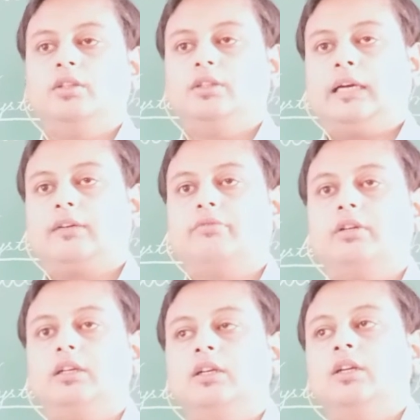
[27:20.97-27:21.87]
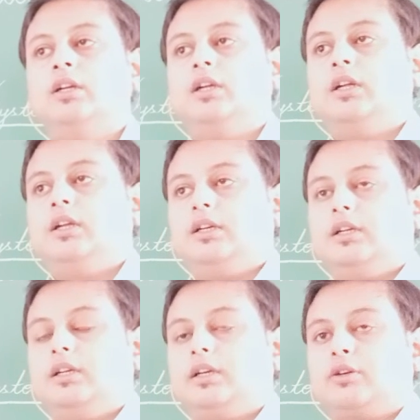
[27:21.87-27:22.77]
That will
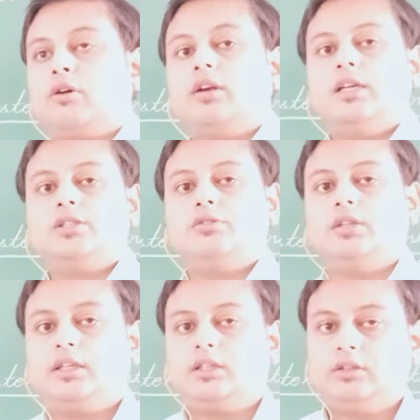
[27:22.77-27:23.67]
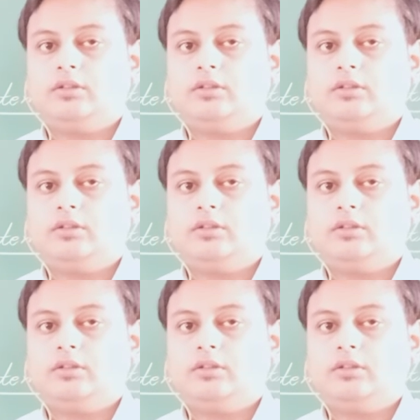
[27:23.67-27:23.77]
recognize you that